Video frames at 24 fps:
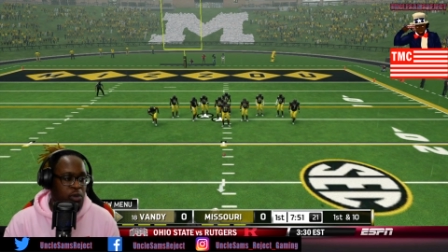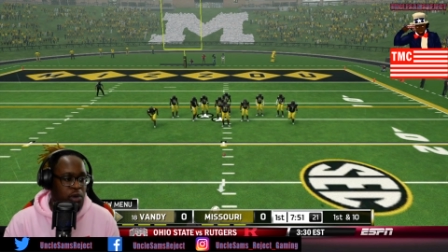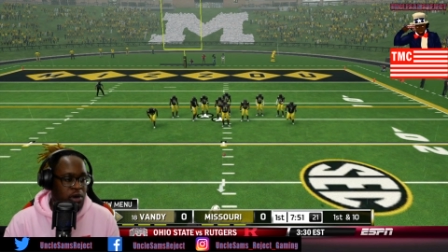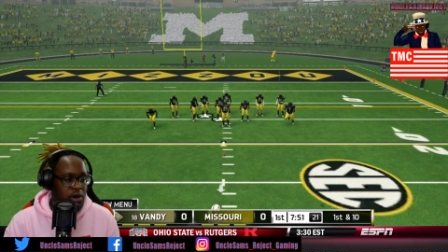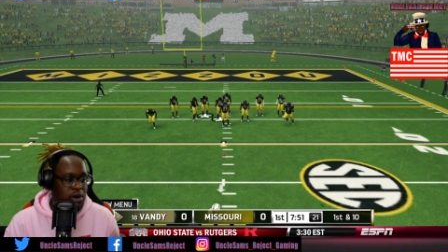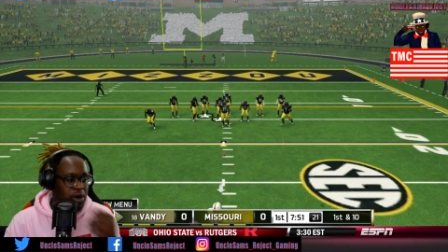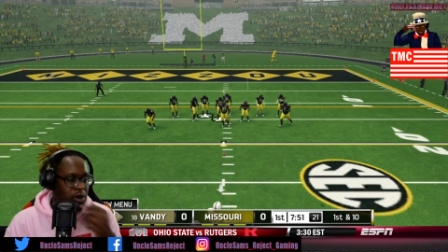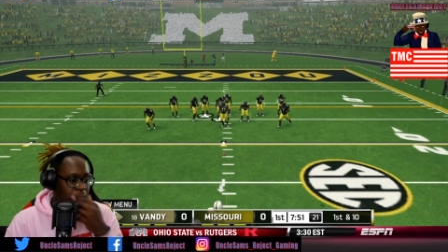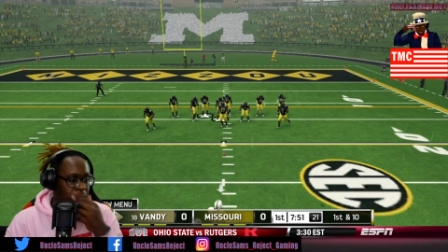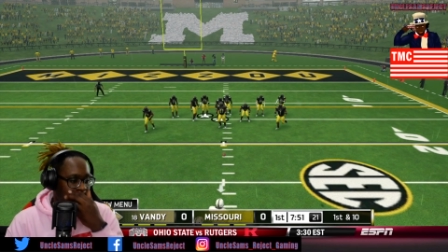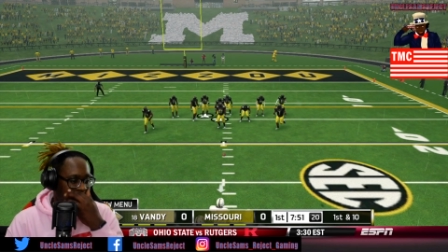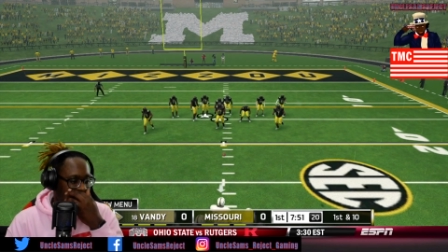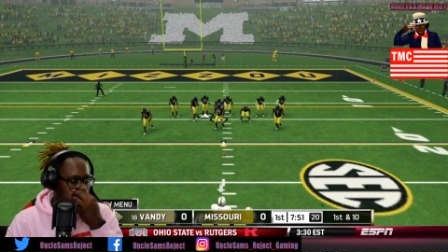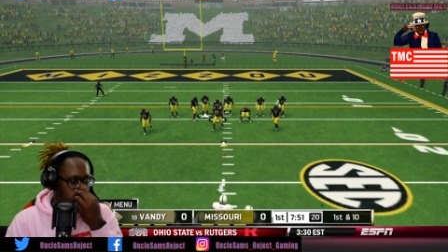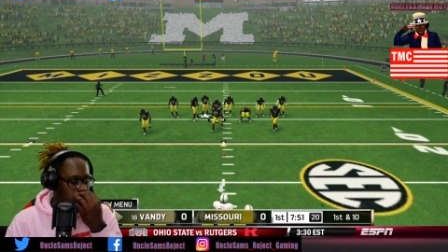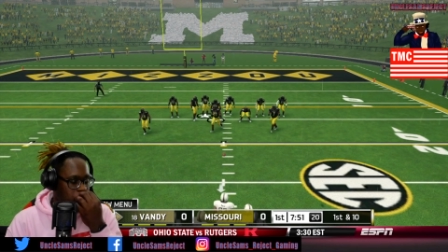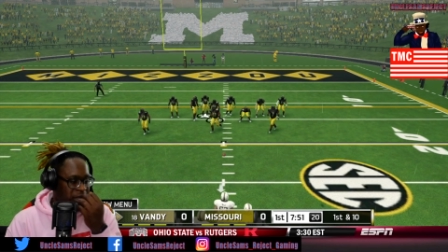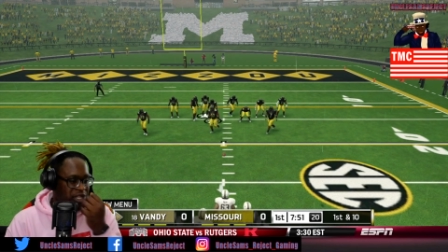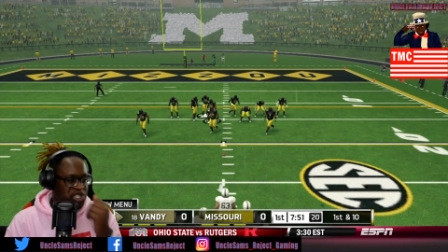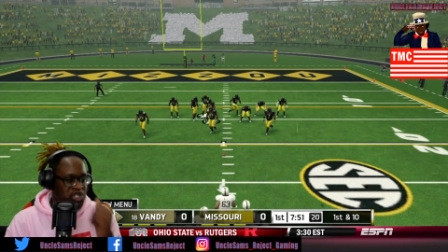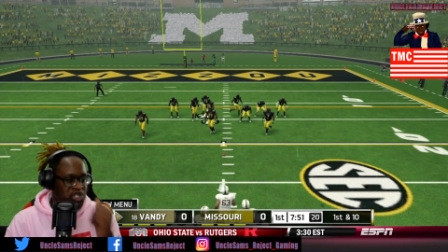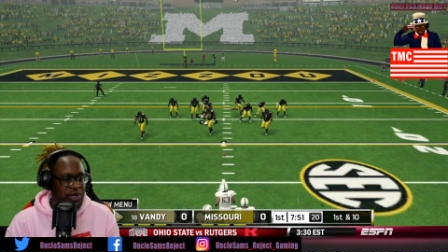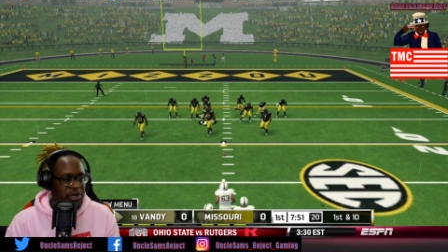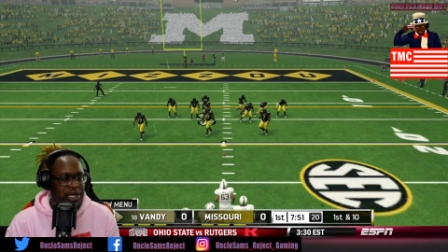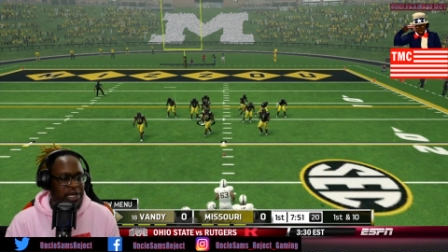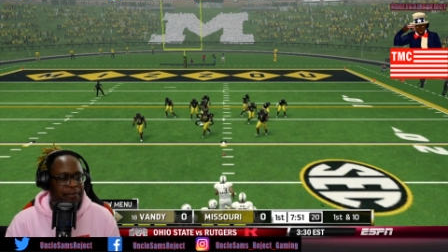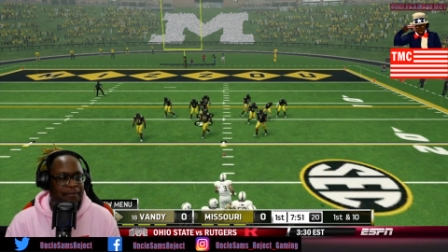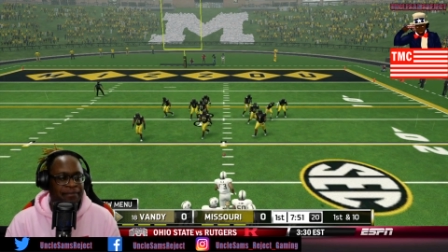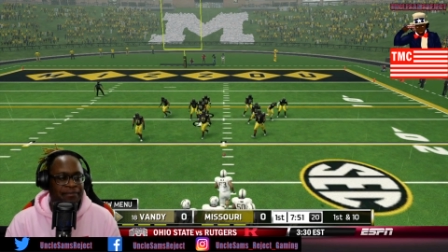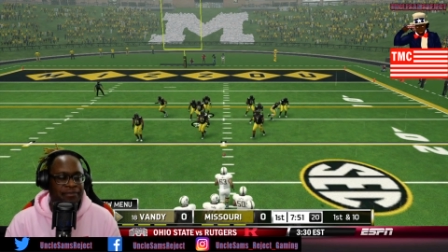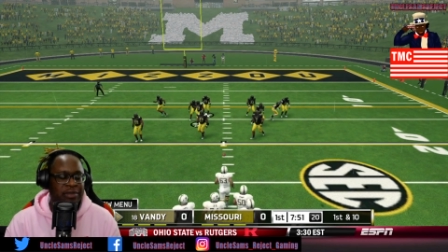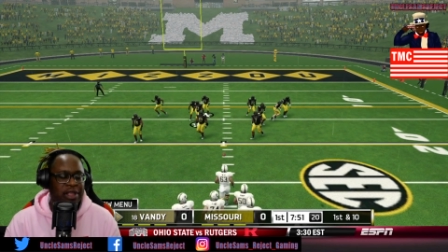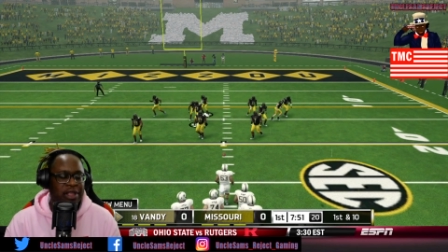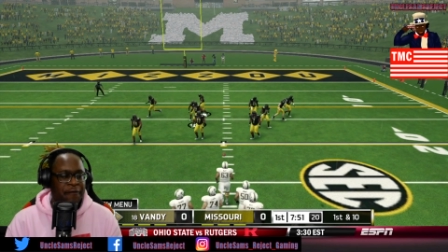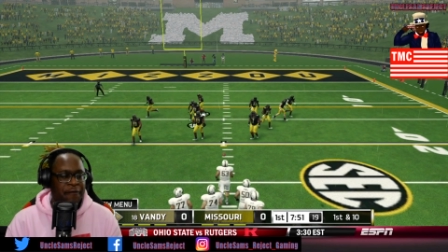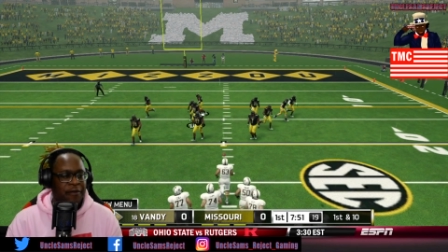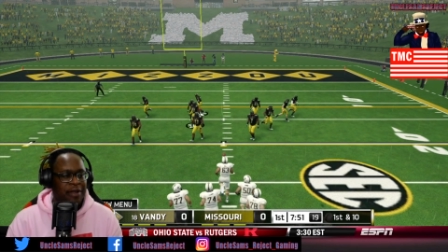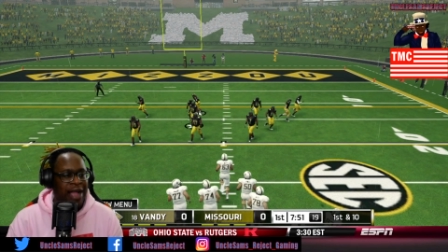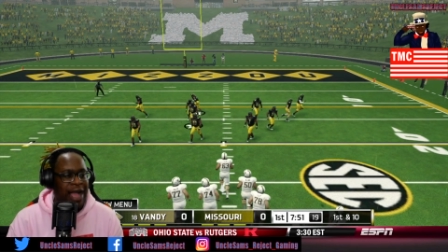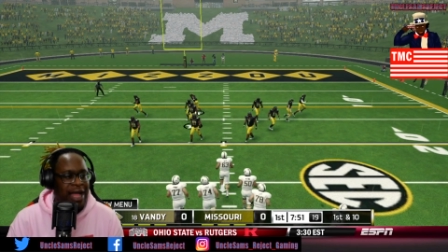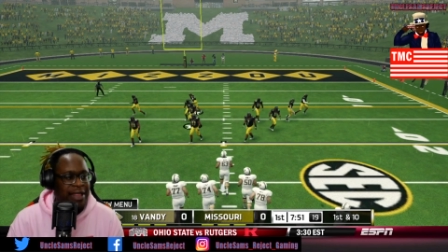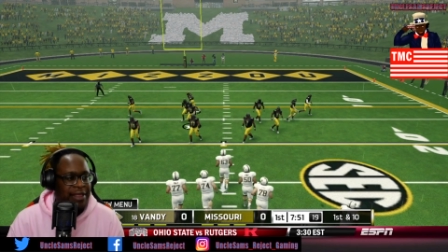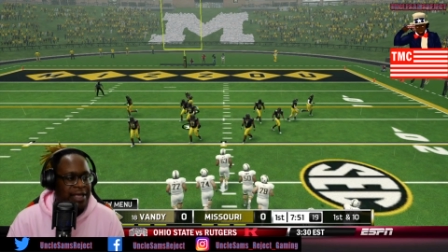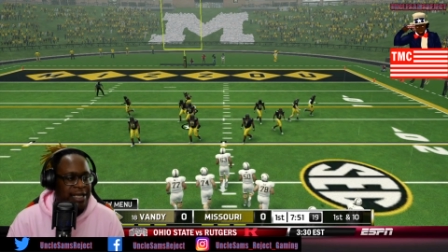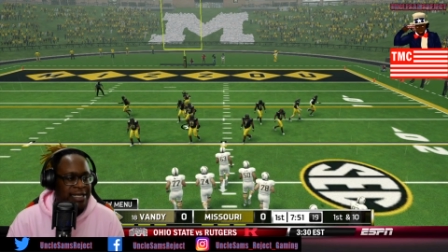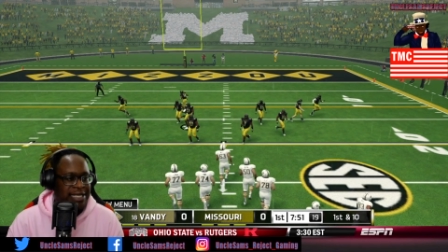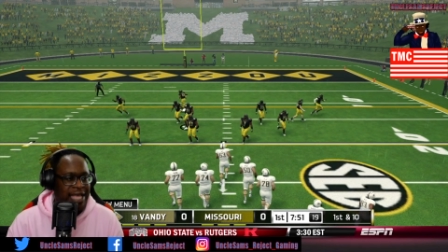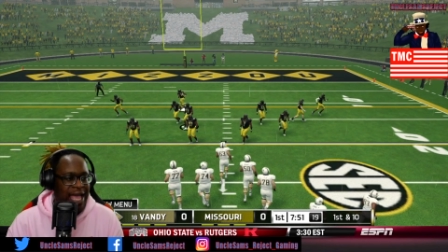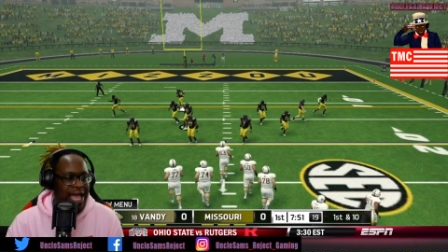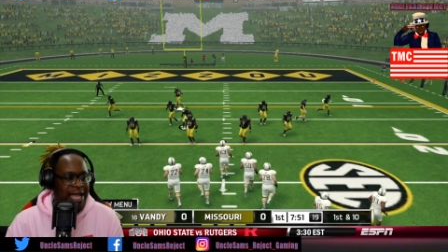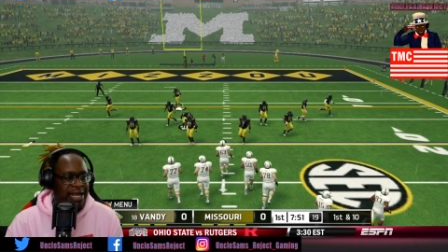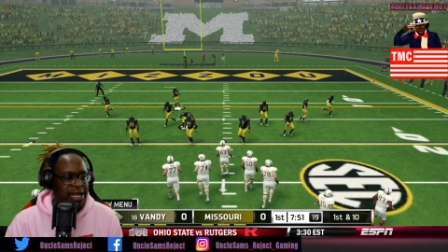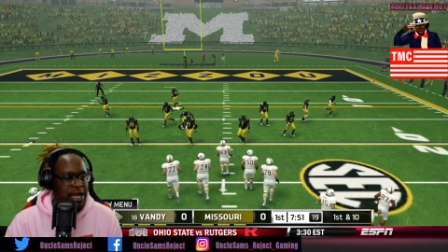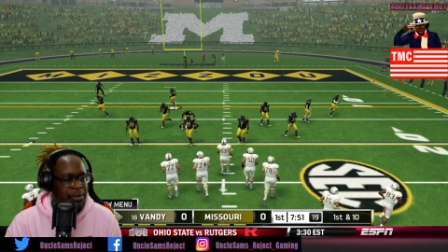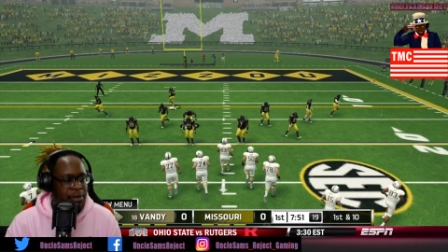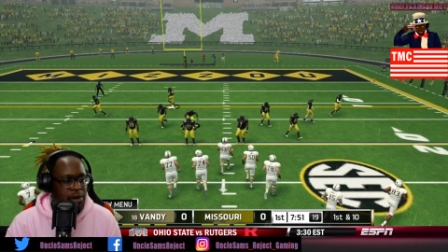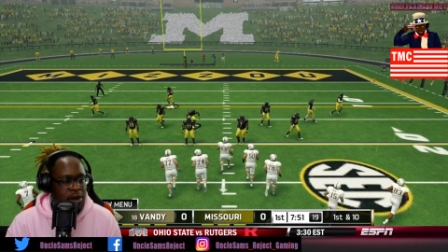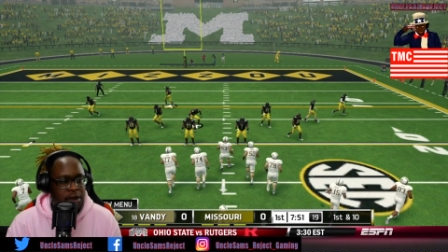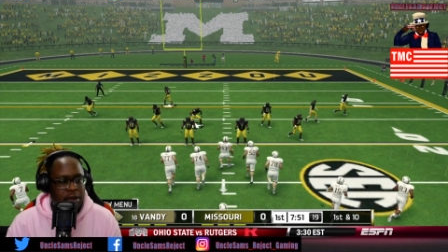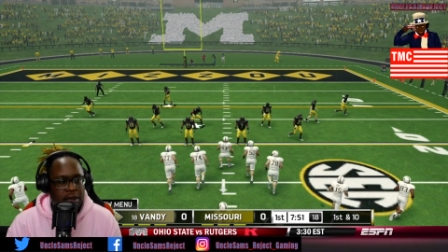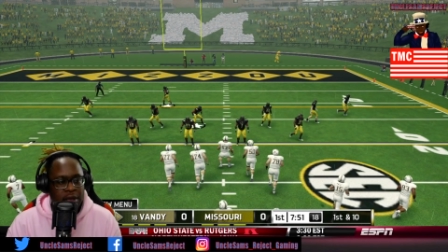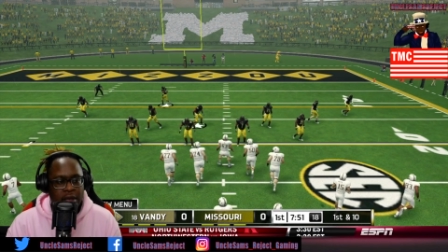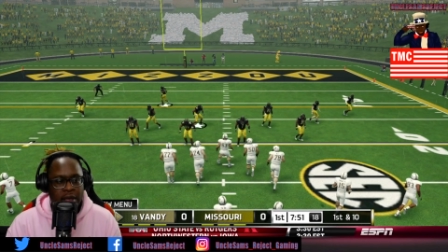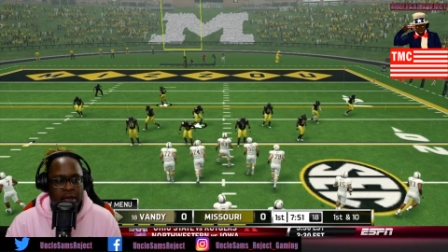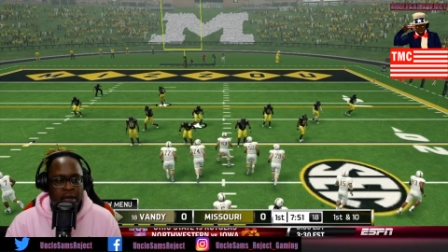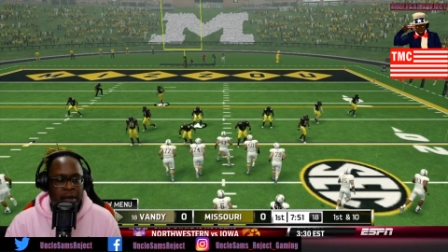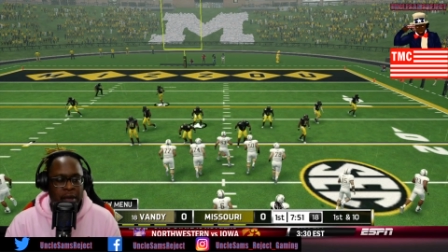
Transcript: on we're on quite the win streak. I forgot the exact number.